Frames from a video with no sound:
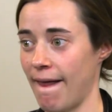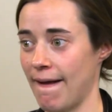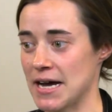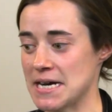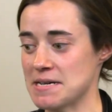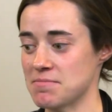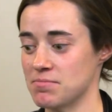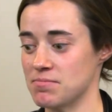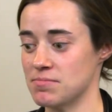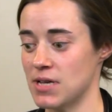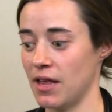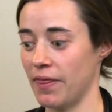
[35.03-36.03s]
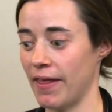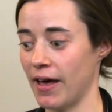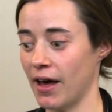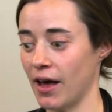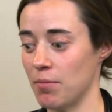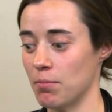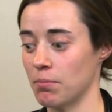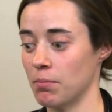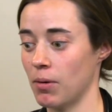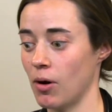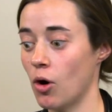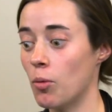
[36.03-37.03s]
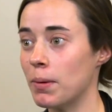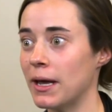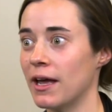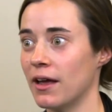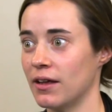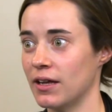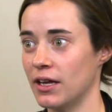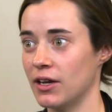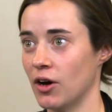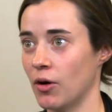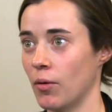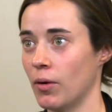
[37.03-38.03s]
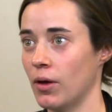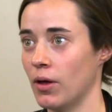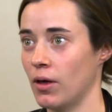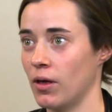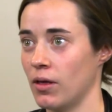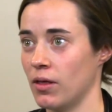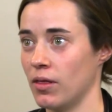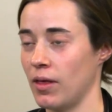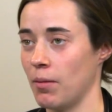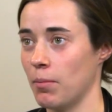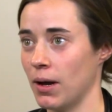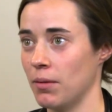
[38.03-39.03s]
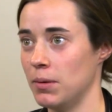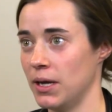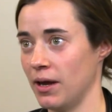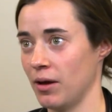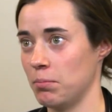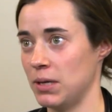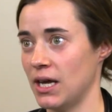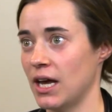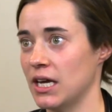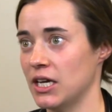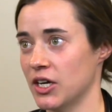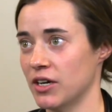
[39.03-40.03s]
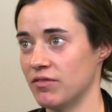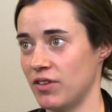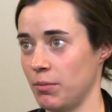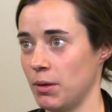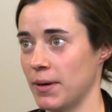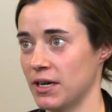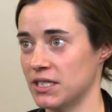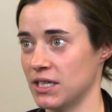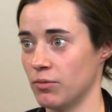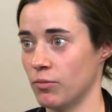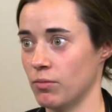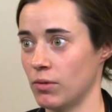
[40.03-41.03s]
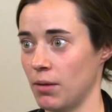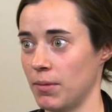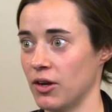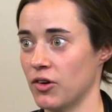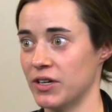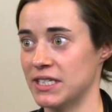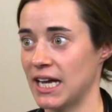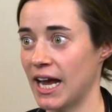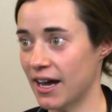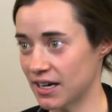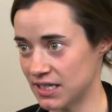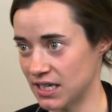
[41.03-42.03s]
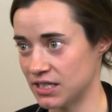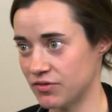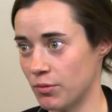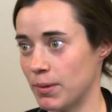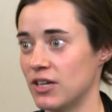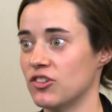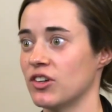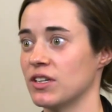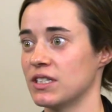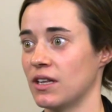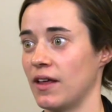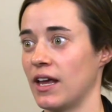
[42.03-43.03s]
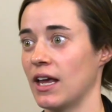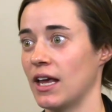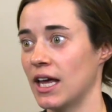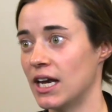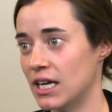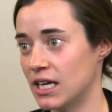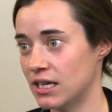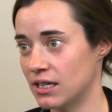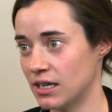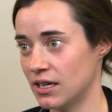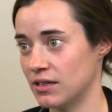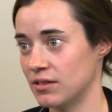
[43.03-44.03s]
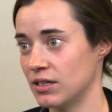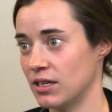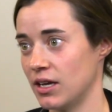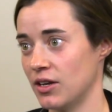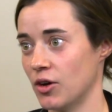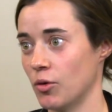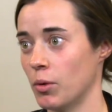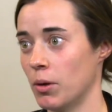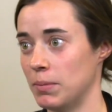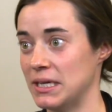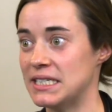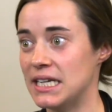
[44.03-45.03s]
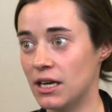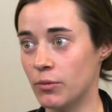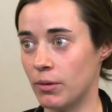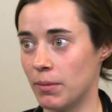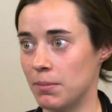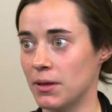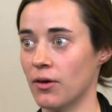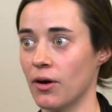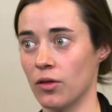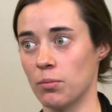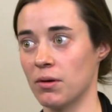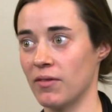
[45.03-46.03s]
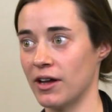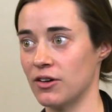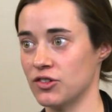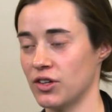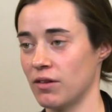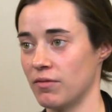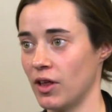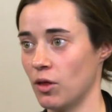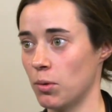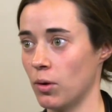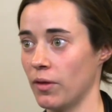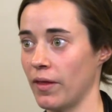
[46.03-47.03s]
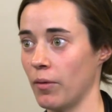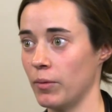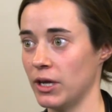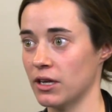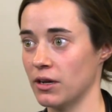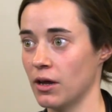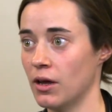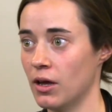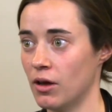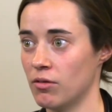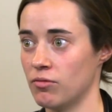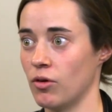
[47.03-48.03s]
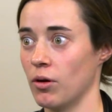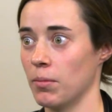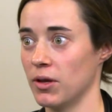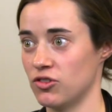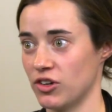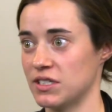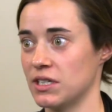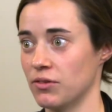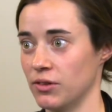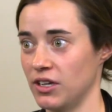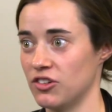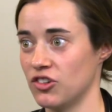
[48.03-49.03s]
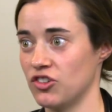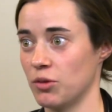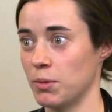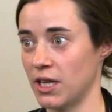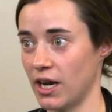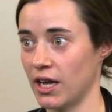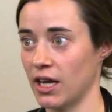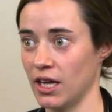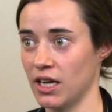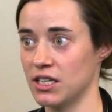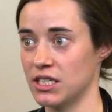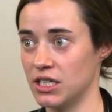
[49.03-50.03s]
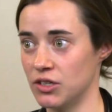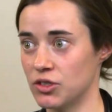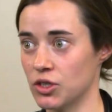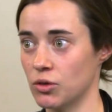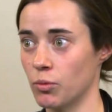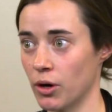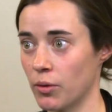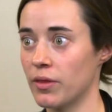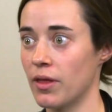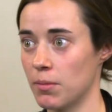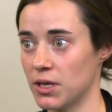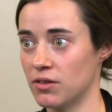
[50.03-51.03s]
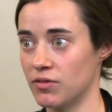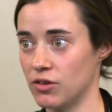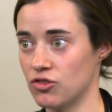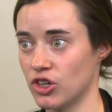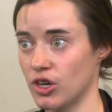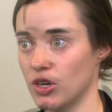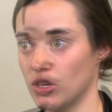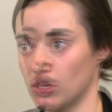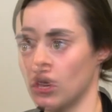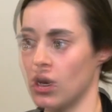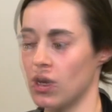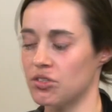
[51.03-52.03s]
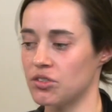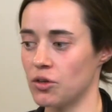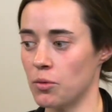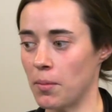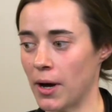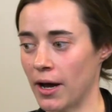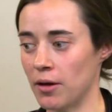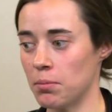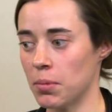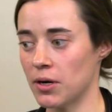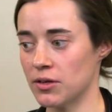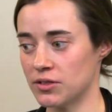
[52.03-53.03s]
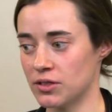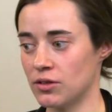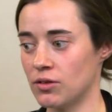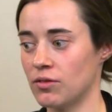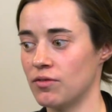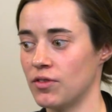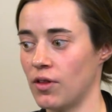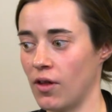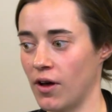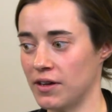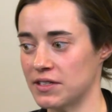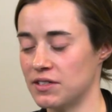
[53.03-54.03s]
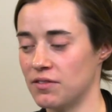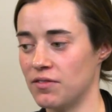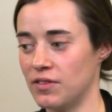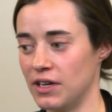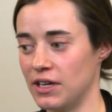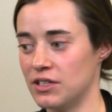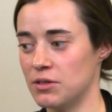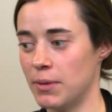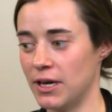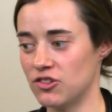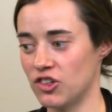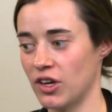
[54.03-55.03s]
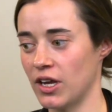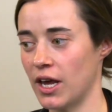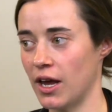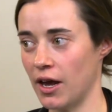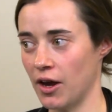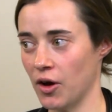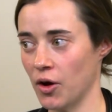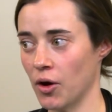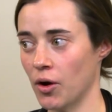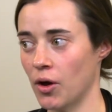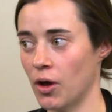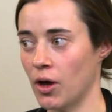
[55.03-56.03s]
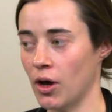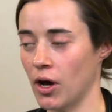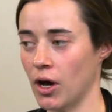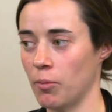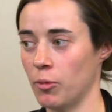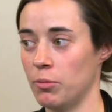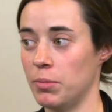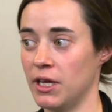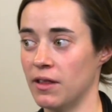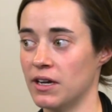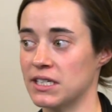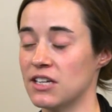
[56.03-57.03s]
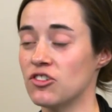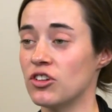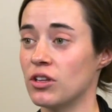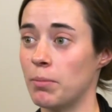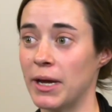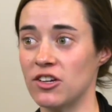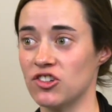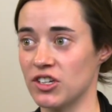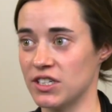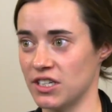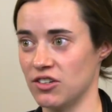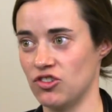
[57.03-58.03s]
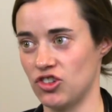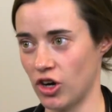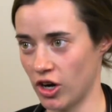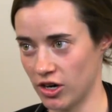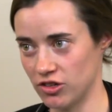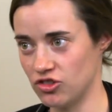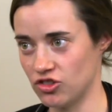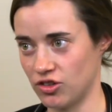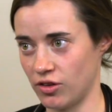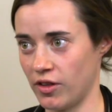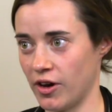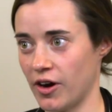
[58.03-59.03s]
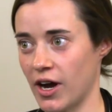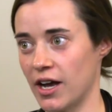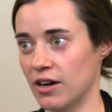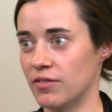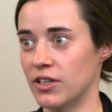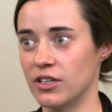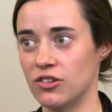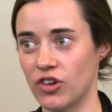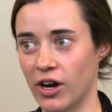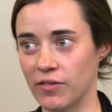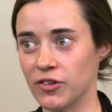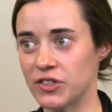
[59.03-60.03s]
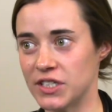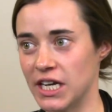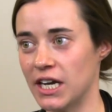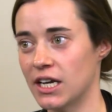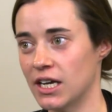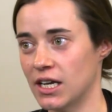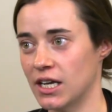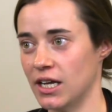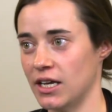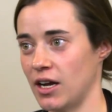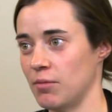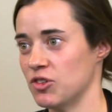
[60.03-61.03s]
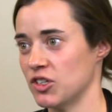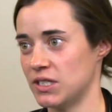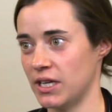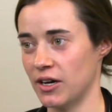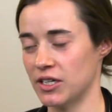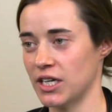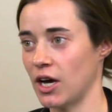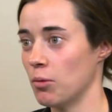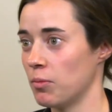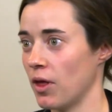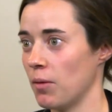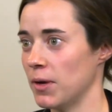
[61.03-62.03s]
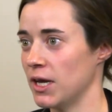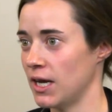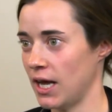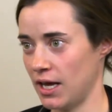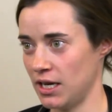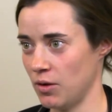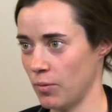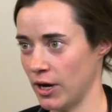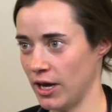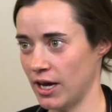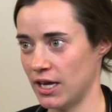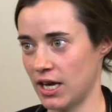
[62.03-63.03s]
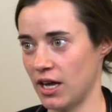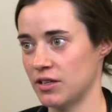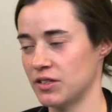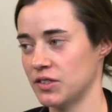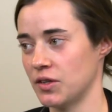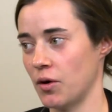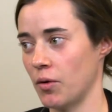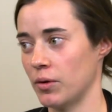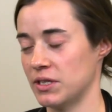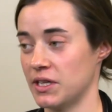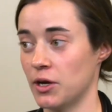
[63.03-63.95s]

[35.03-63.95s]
Um, and that I'm hoping, you know, that by being a PA here in family medicine, I'm increasing access for patients that they can get in and, you know, be seen when maybe their other provider is not available and that we can form a trusting relationship and then I can continue to work with them in the future. So, my personal philosophy to patient care um, would be that essentially the patient's in charge, so they're kind of in the driver's seat and I'm just there to help them in any way I can. So it's